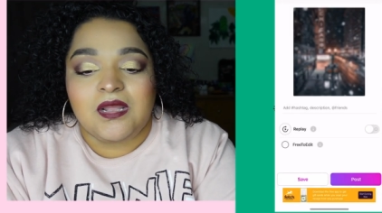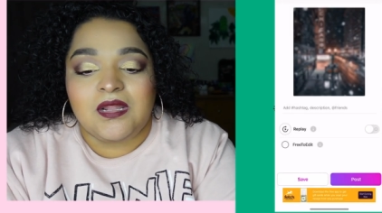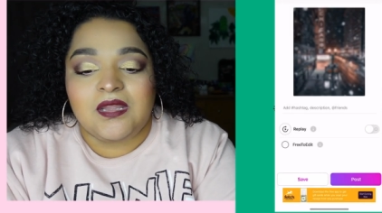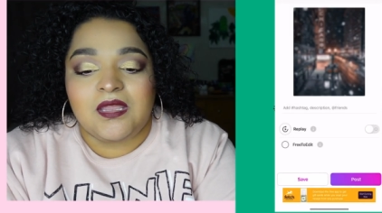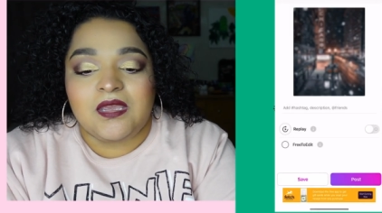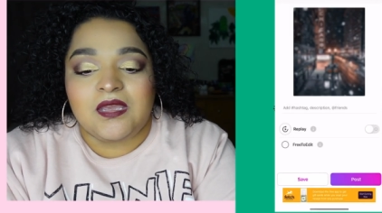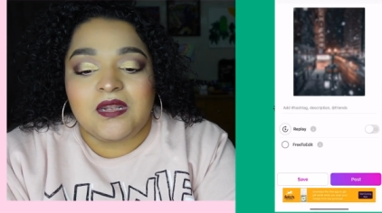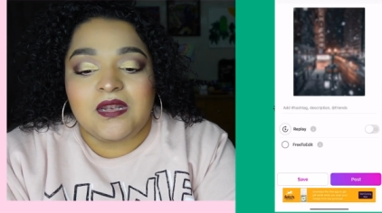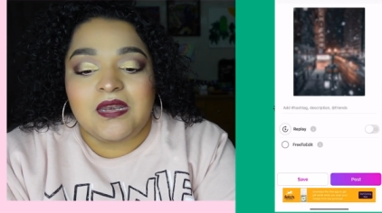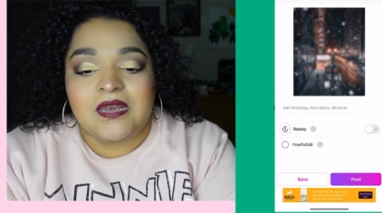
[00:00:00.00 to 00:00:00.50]

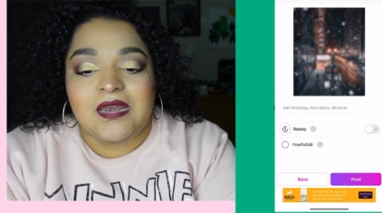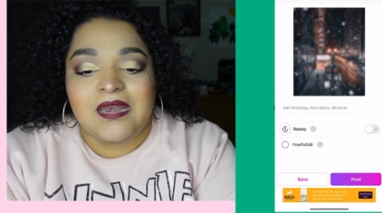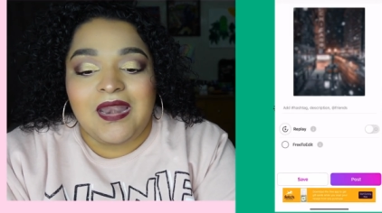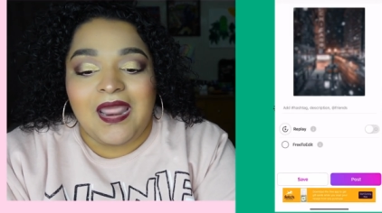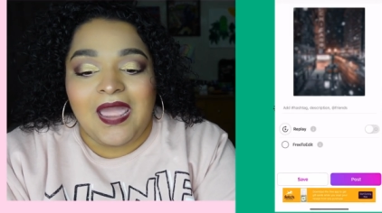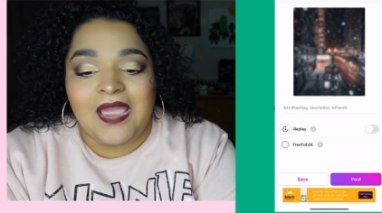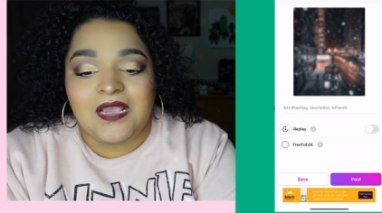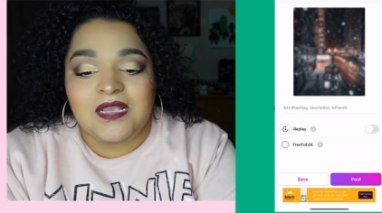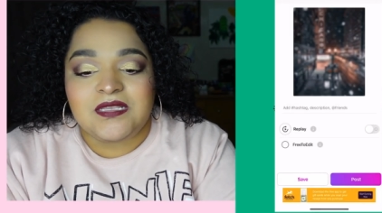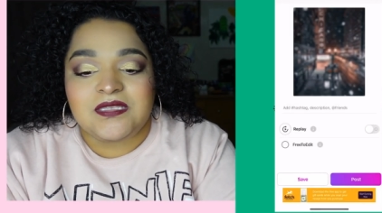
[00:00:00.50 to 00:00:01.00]
Click
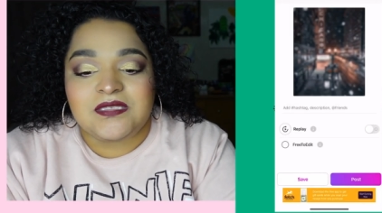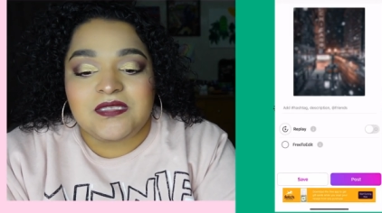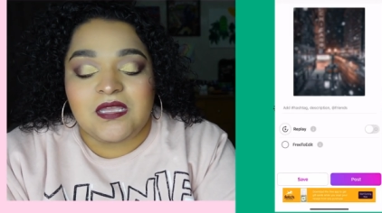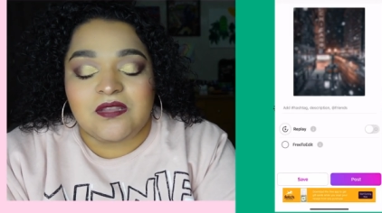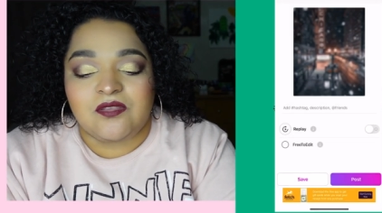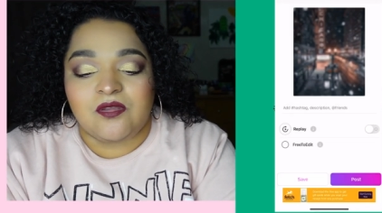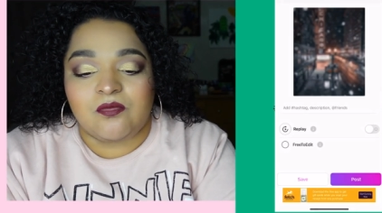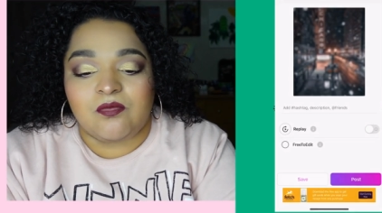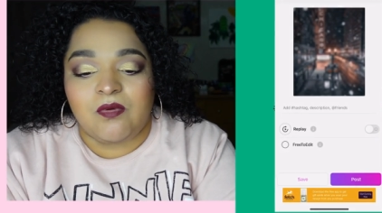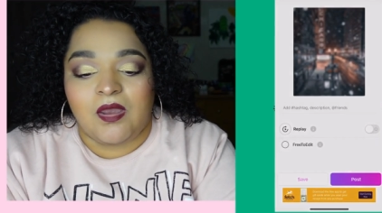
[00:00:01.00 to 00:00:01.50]
next
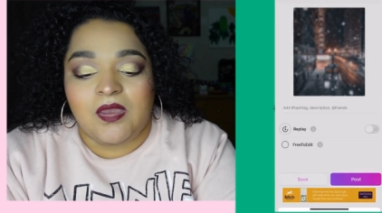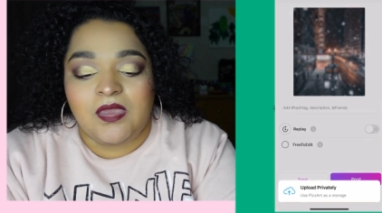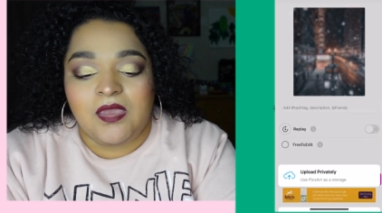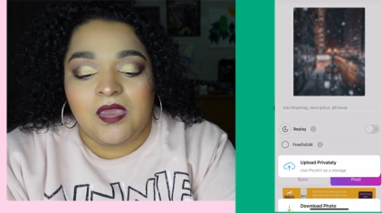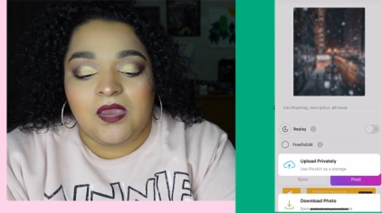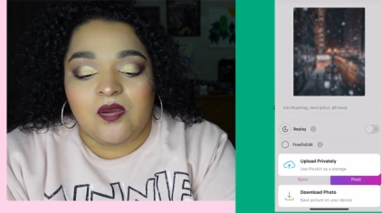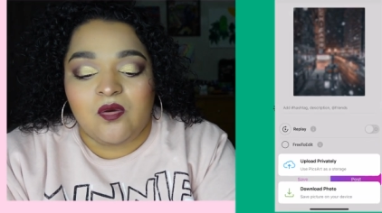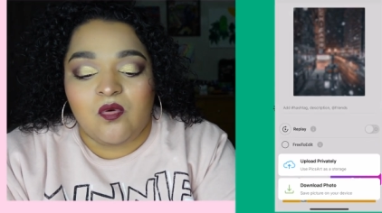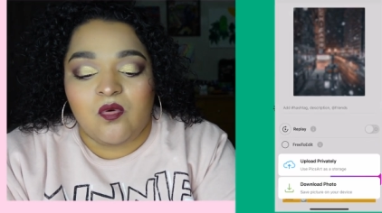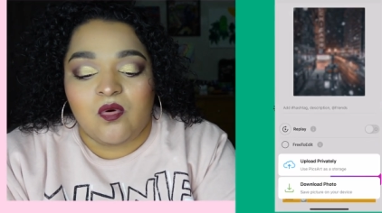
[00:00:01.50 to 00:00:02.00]
at the right
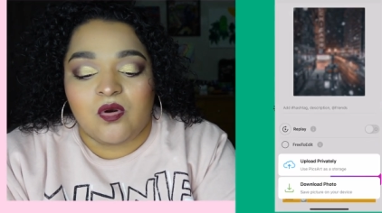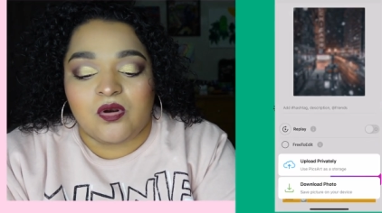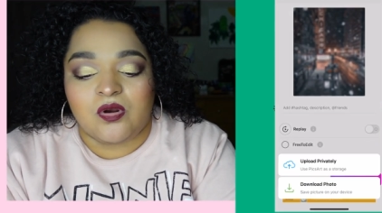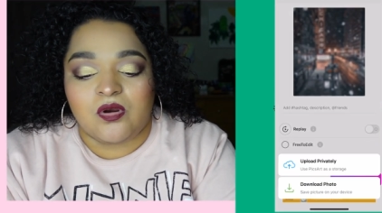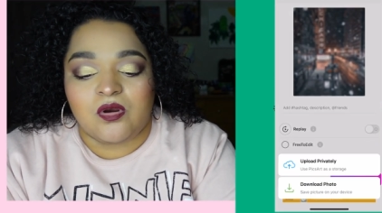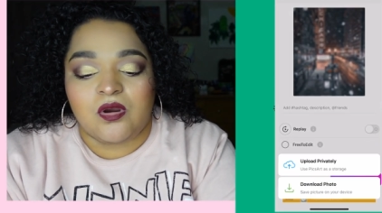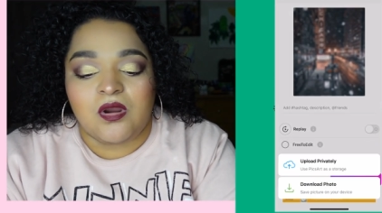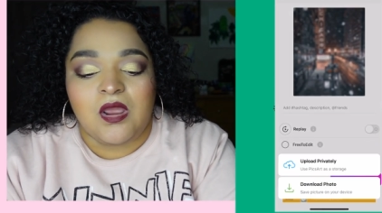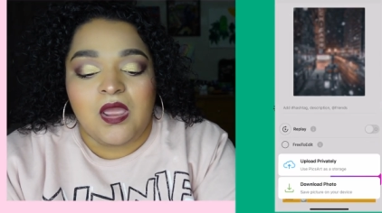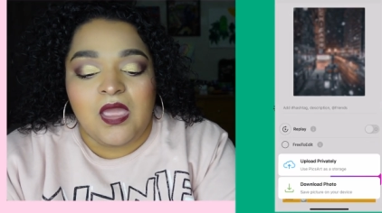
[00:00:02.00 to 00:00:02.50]
hand
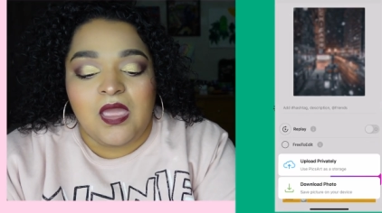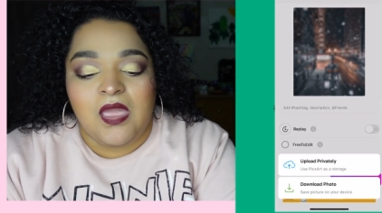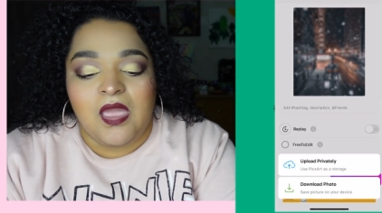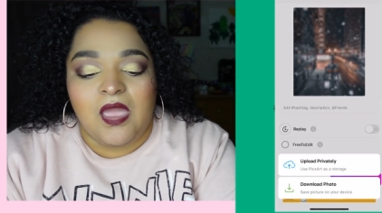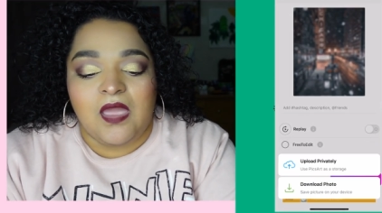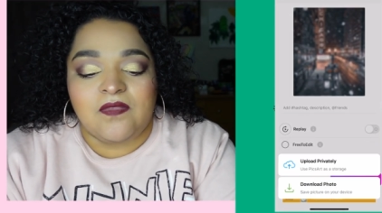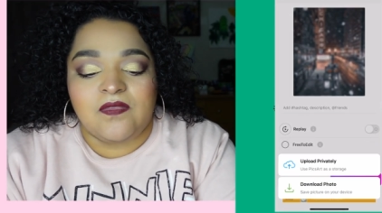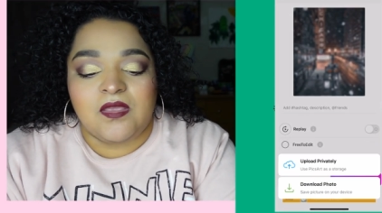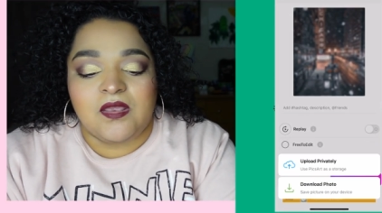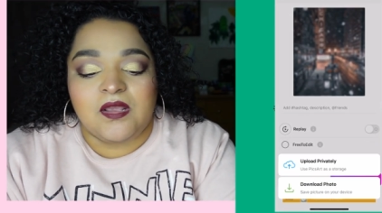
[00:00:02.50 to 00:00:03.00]
corner
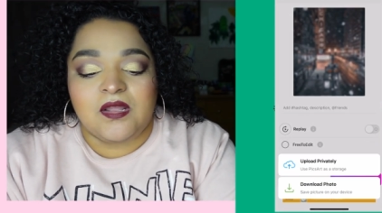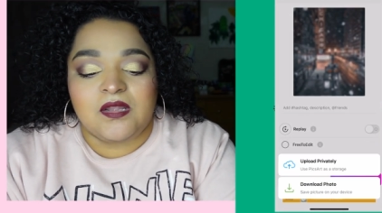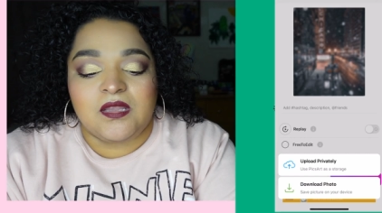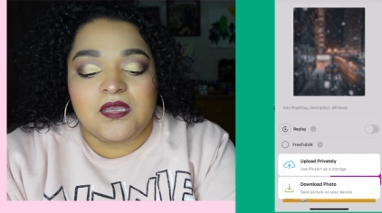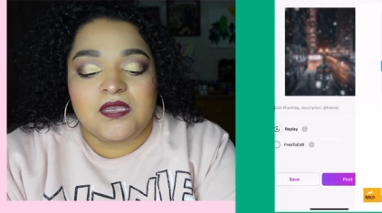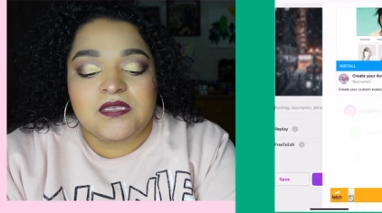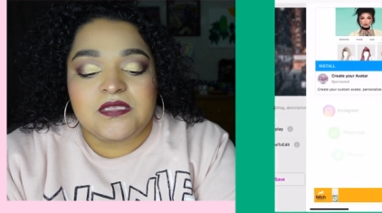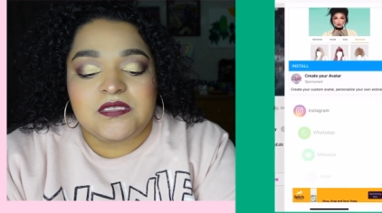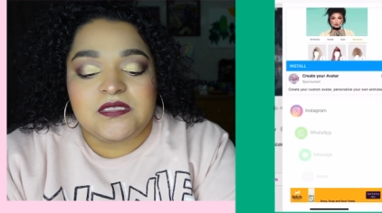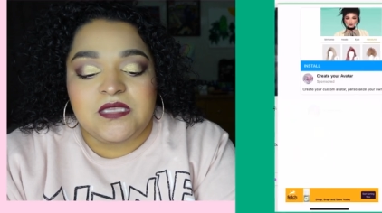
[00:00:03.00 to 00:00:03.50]
and then
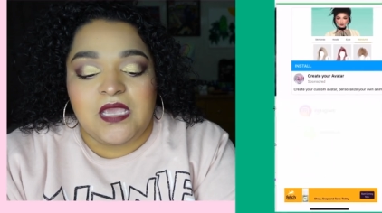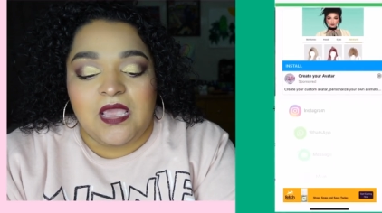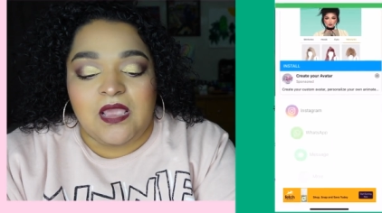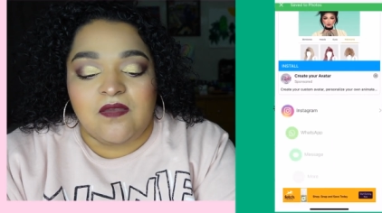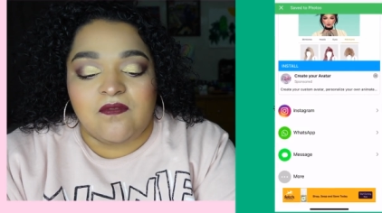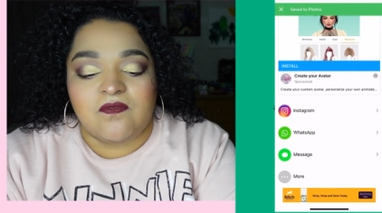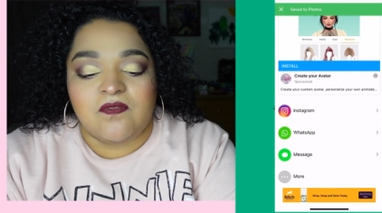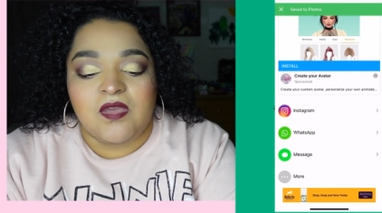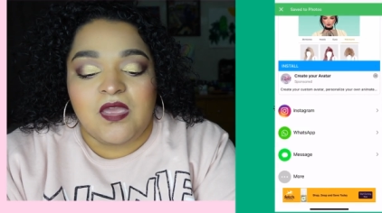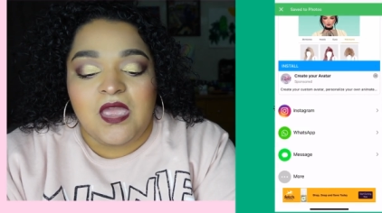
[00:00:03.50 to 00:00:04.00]
click
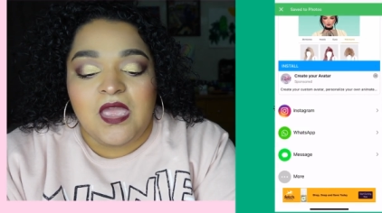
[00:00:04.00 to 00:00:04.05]
save.